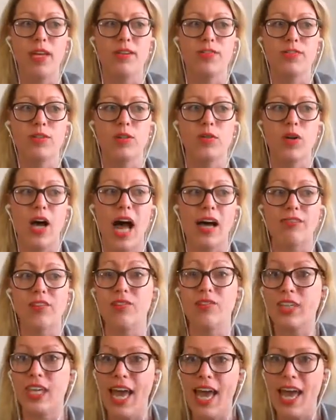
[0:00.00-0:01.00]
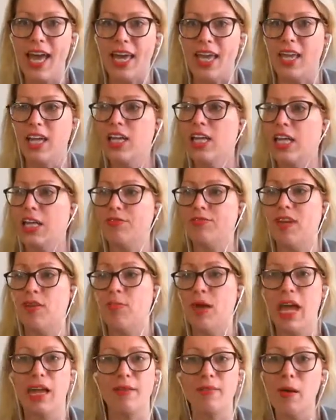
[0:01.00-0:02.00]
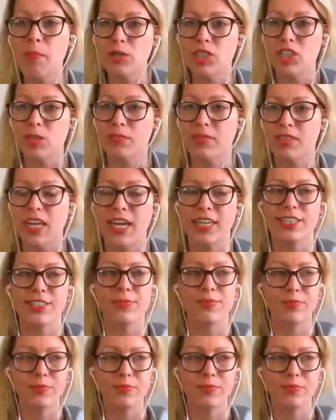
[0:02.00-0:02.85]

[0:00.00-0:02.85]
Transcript: if you have a VA, if you have a paid membership site.